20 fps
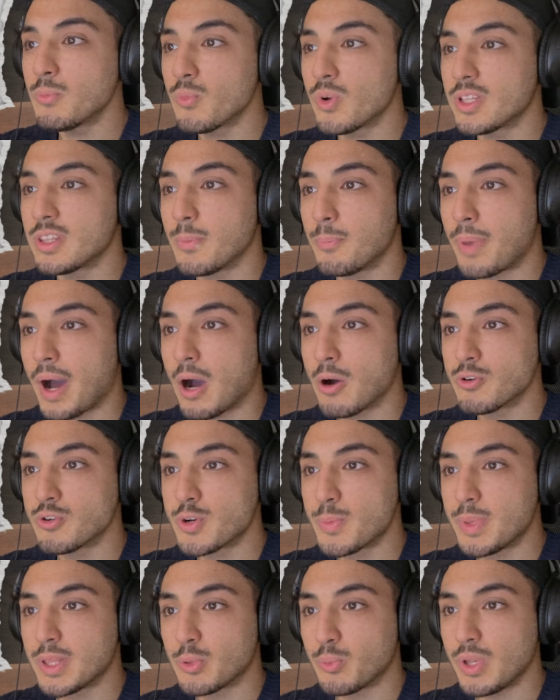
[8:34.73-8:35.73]
when the boundary
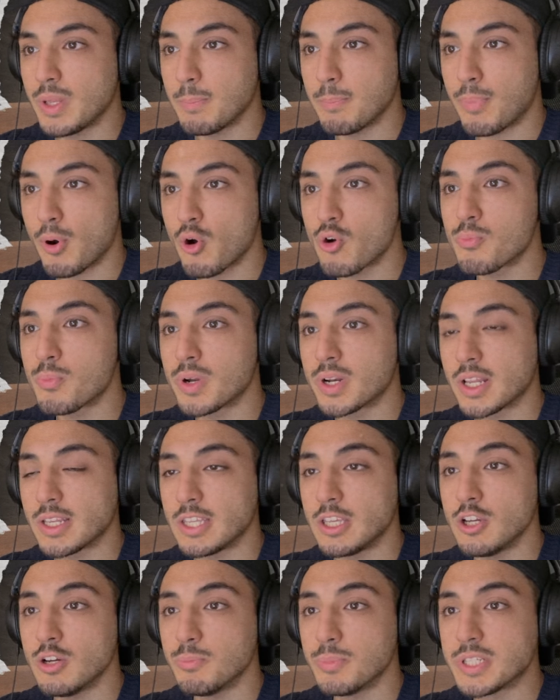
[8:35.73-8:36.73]
between Pokemon and
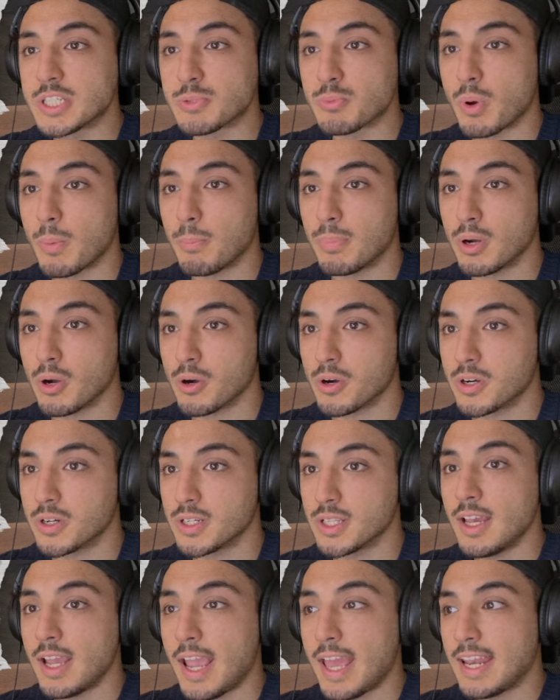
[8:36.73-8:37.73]
humans were blurred.
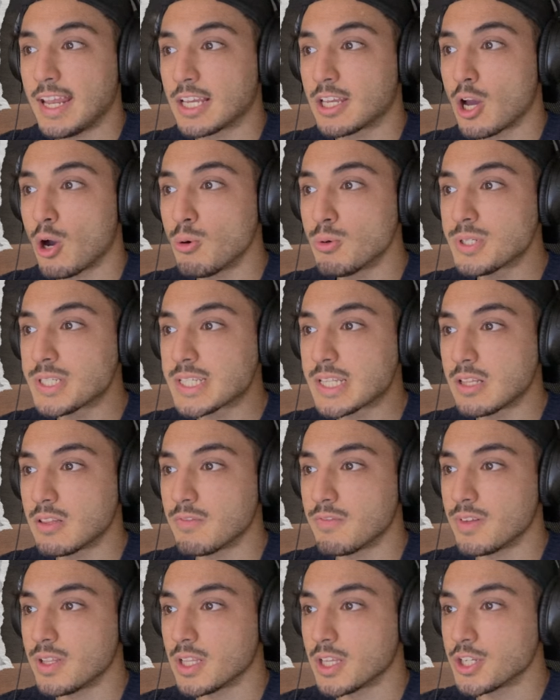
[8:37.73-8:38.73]
In a coastal
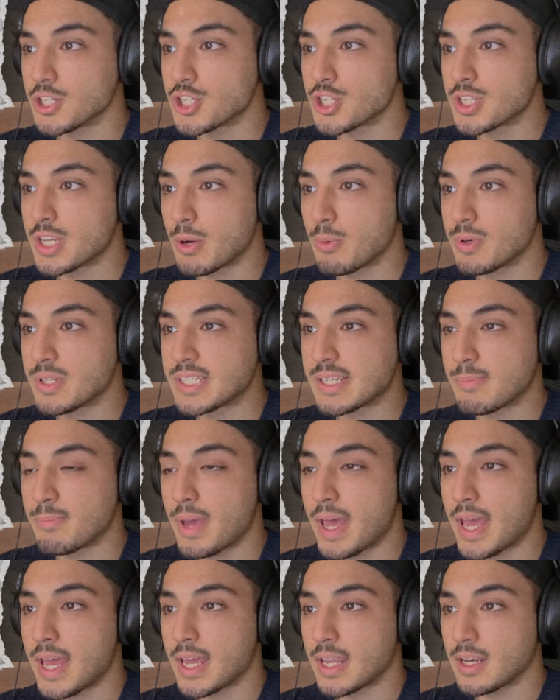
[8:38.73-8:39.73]
village, there was a
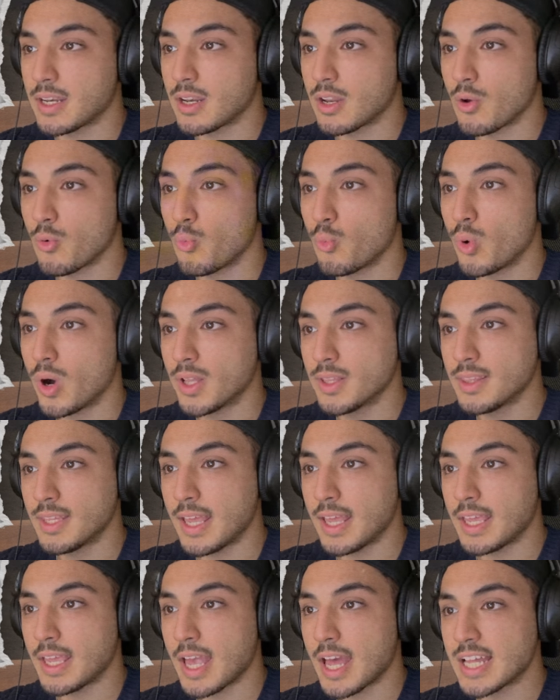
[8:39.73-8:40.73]
man. One
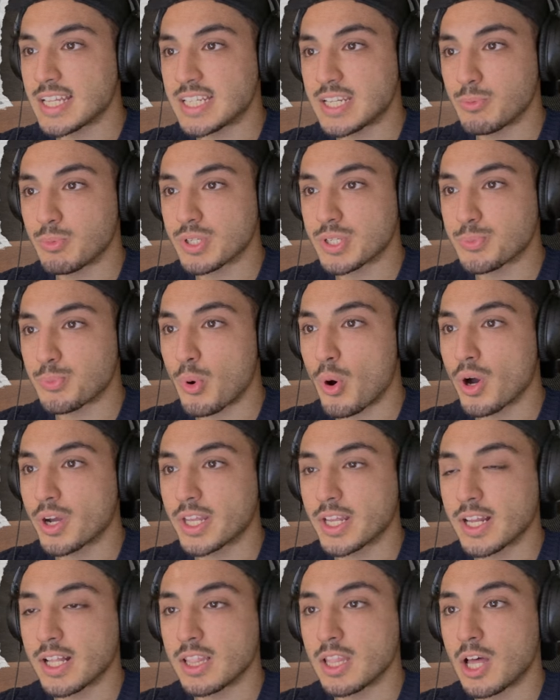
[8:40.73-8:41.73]
day, as he was
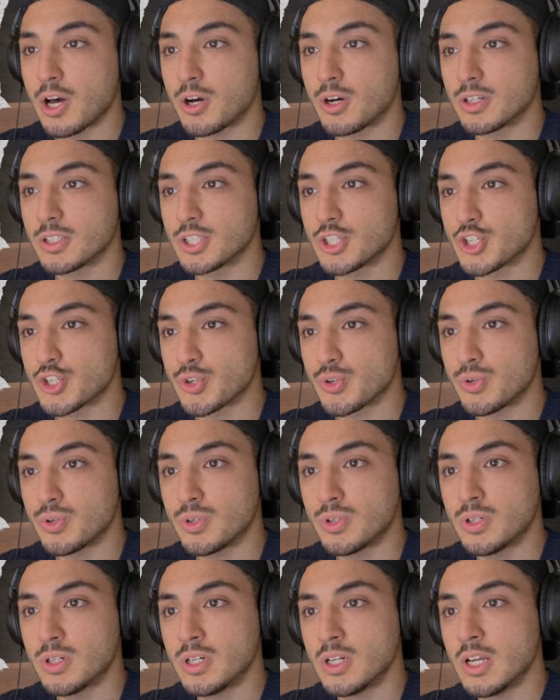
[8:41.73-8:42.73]
walking along the
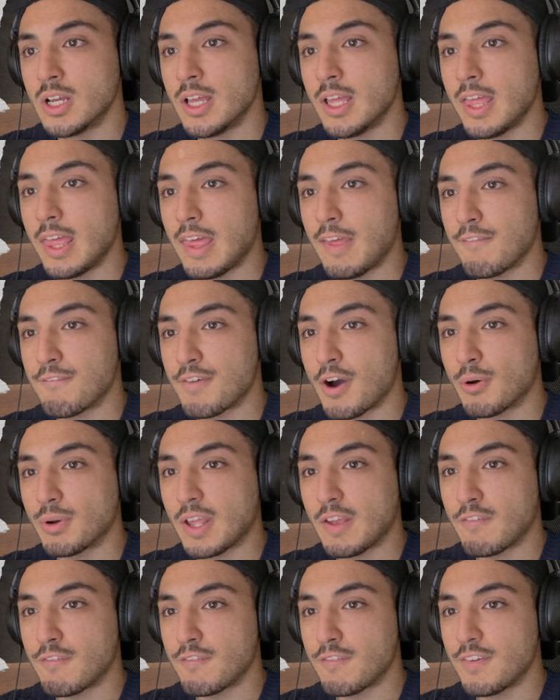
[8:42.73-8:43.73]
shore, he found
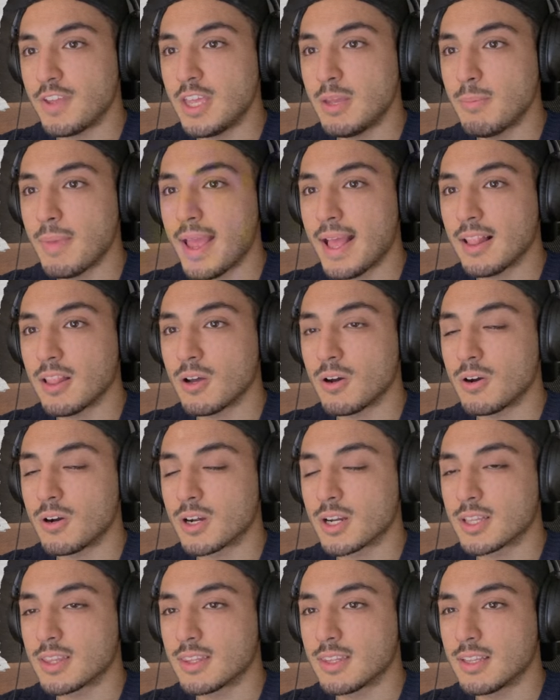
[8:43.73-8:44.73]
a female
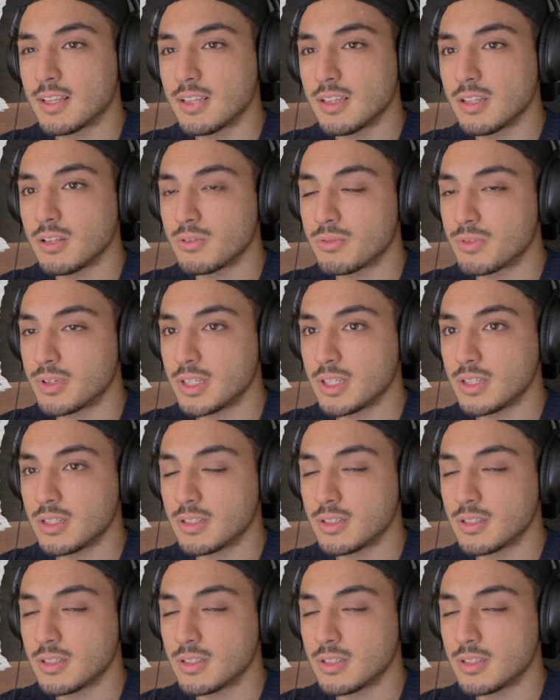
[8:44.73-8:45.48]
octillery.